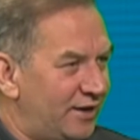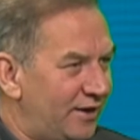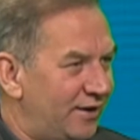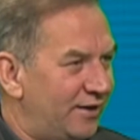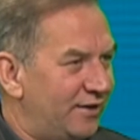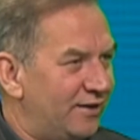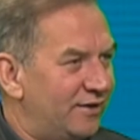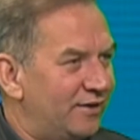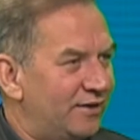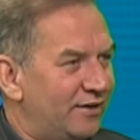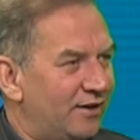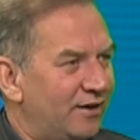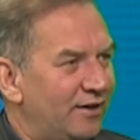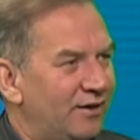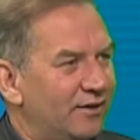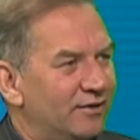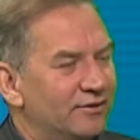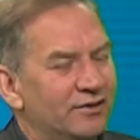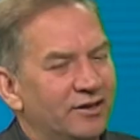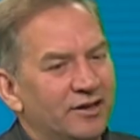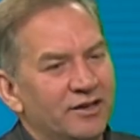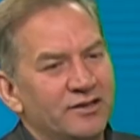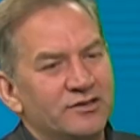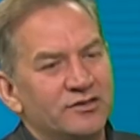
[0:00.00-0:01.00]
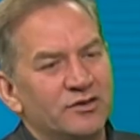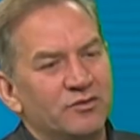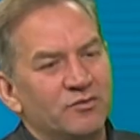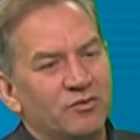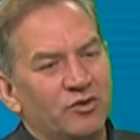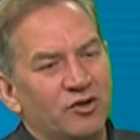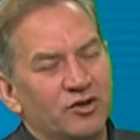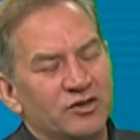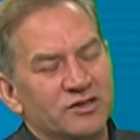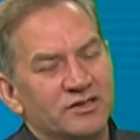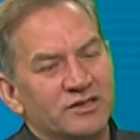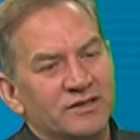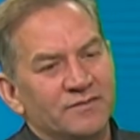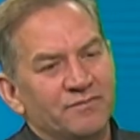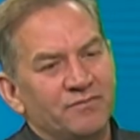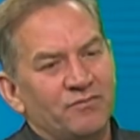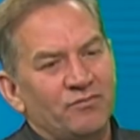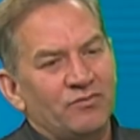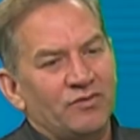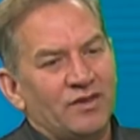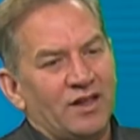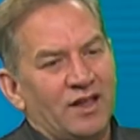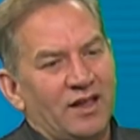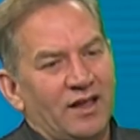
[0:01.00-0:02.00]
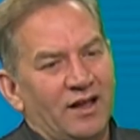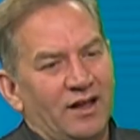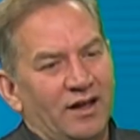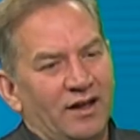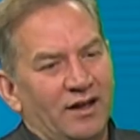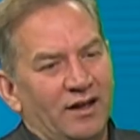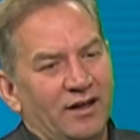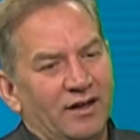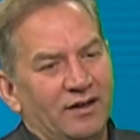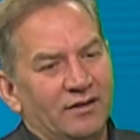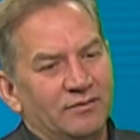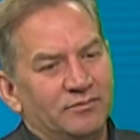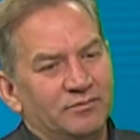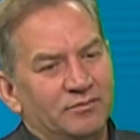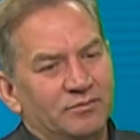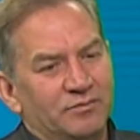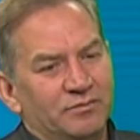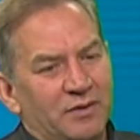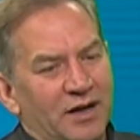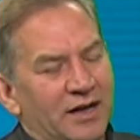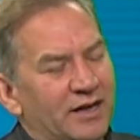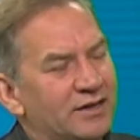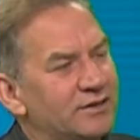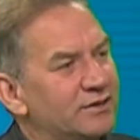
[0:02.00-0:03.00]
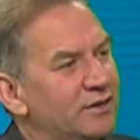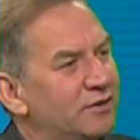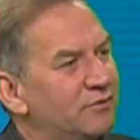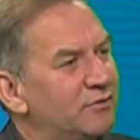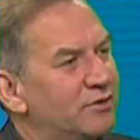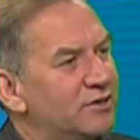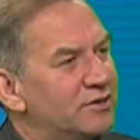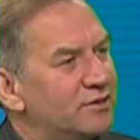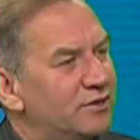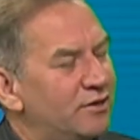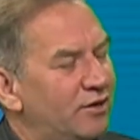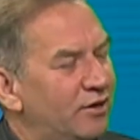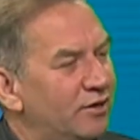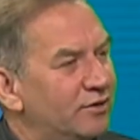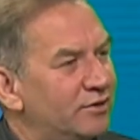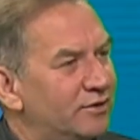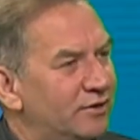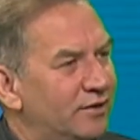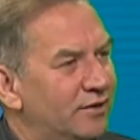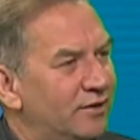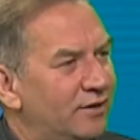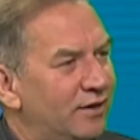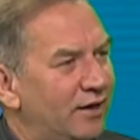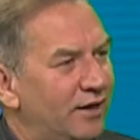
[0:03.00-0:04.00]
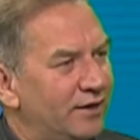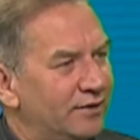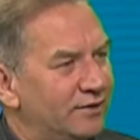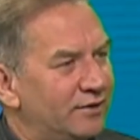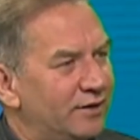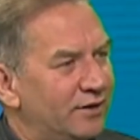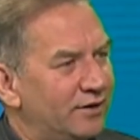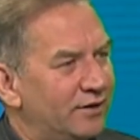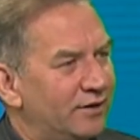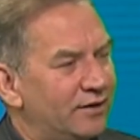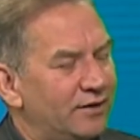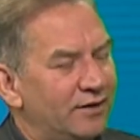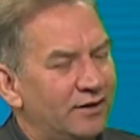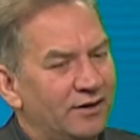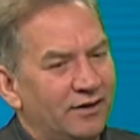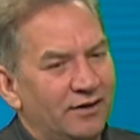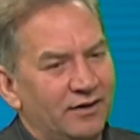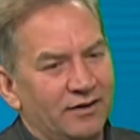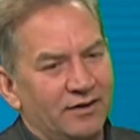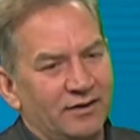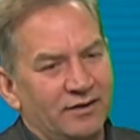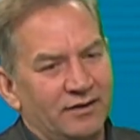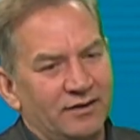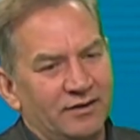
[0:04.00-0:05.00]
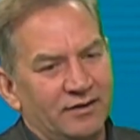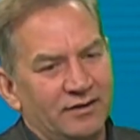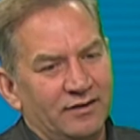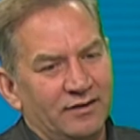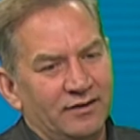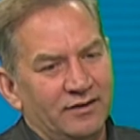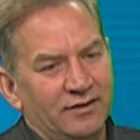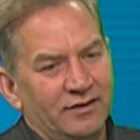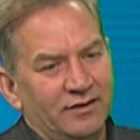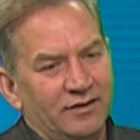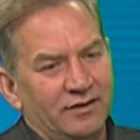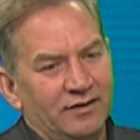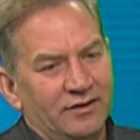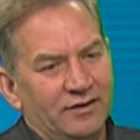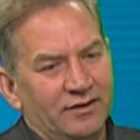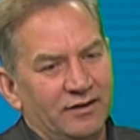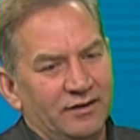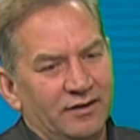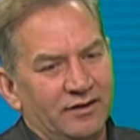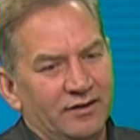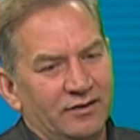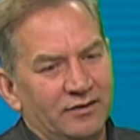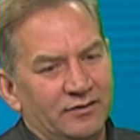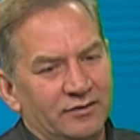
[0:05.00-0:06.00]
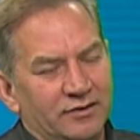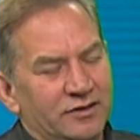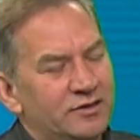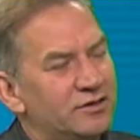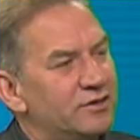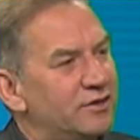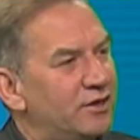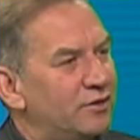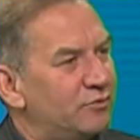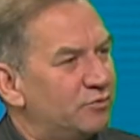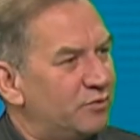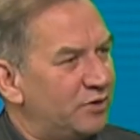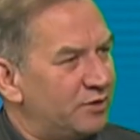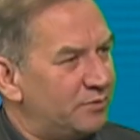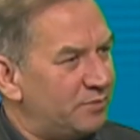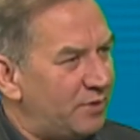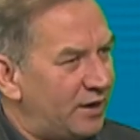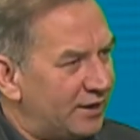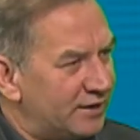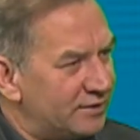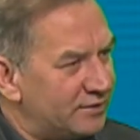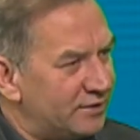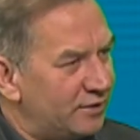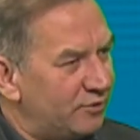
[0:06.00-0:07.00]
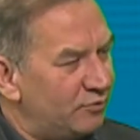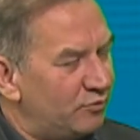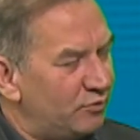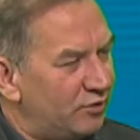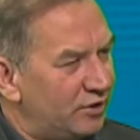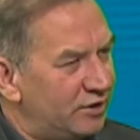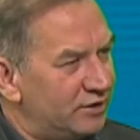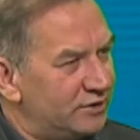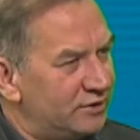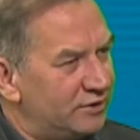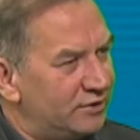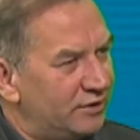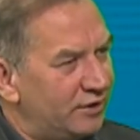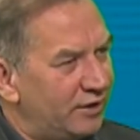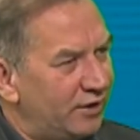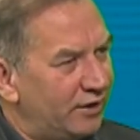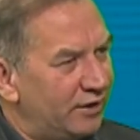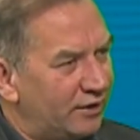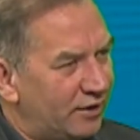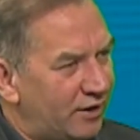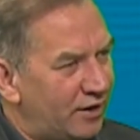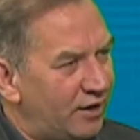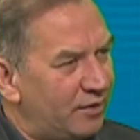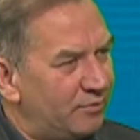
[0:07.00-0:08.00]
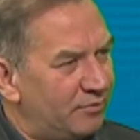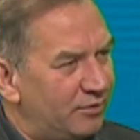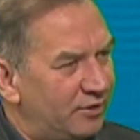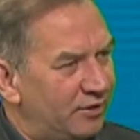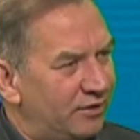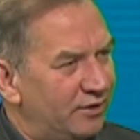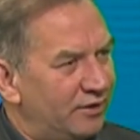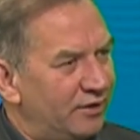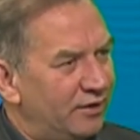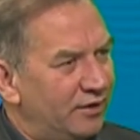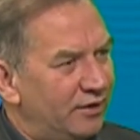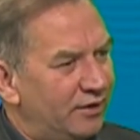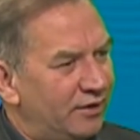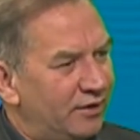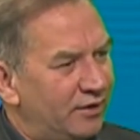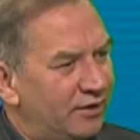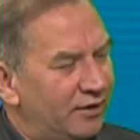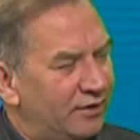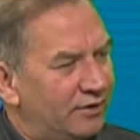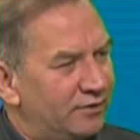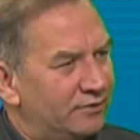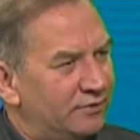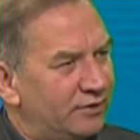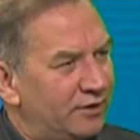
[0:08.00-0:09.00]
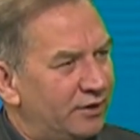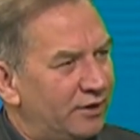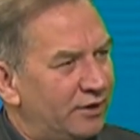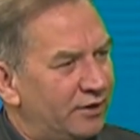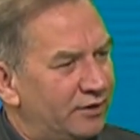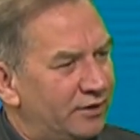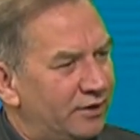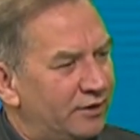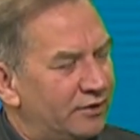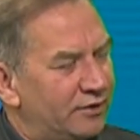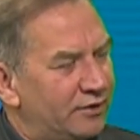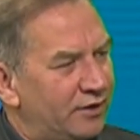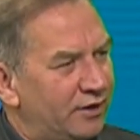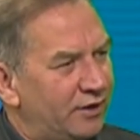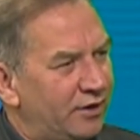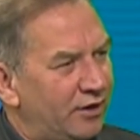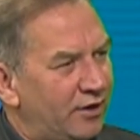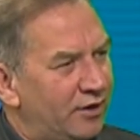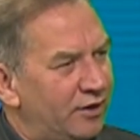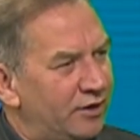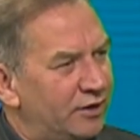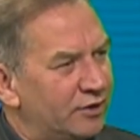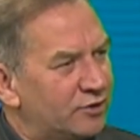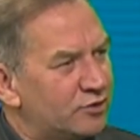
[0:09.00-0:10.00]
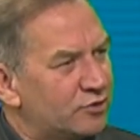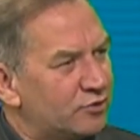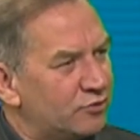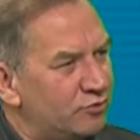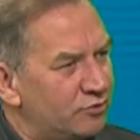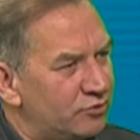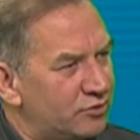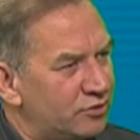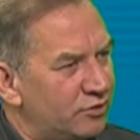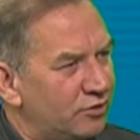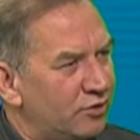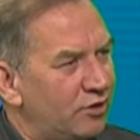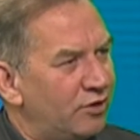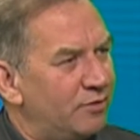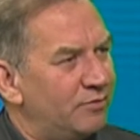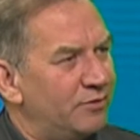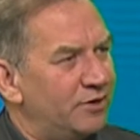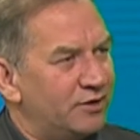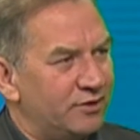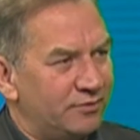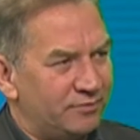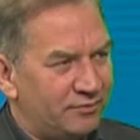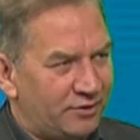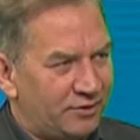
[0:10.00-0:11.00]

we said. The reason was Pakistan was not, I think, this is not what Pakistan want in Kabul. That all exclusive government.